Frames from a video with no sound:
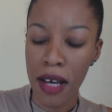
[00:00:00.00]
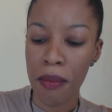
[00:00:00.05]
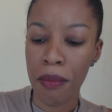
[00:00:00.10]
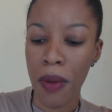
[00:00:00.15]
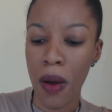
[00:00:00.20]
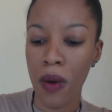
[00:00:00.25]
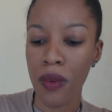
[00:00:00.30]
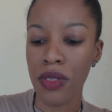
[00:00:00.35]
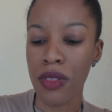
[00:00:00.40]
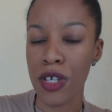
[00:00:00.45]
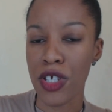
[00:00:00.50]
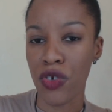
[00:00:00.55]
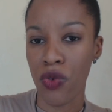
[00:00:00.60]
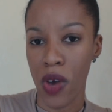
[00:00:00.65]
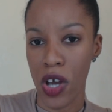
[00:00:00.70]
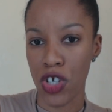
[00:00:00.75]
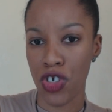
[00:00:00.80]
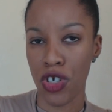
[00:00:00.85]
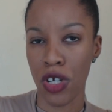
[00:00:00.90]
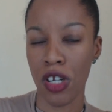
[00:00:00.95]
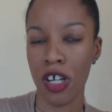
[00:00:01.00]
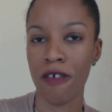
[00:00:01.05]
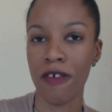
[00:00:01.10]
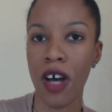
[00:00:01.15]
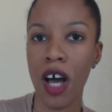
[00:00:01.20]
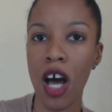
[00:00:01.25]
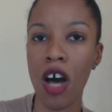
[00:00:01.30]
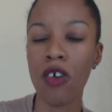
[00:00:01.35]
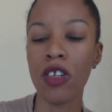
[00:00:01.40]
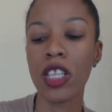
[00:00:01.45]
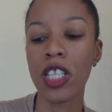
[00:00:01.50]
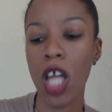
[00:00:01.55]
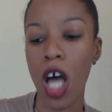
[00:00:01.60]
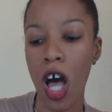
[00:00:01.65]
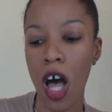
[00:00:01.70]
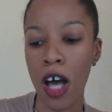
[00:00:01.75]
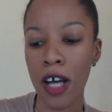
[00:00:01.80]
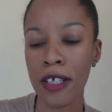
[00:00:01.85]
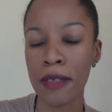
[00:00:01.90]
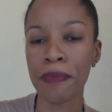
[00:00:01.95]
about this question of how
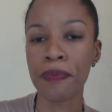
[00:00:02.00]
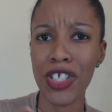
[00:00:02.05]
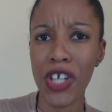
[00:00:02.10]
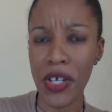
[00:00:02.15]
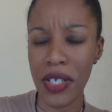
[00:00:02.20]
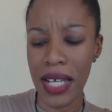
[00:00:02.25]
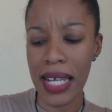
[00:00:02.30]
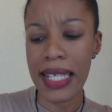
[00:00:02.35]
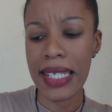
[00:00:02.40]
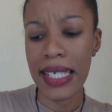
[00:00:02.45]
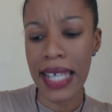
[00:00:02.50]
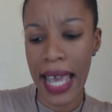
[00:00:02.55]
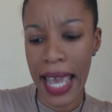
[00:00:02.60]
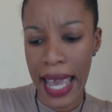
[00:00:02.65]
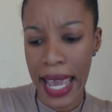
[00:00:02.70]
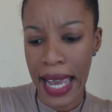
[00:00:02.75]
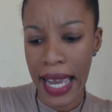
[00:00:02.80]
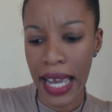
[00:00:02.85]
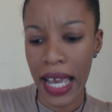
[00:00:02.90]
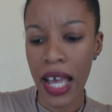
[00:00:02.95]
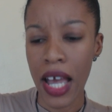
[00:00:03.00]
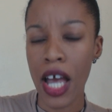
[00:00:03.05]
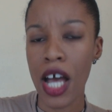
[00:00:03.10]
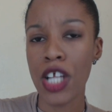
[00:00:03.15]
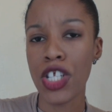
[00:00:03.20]
long does it take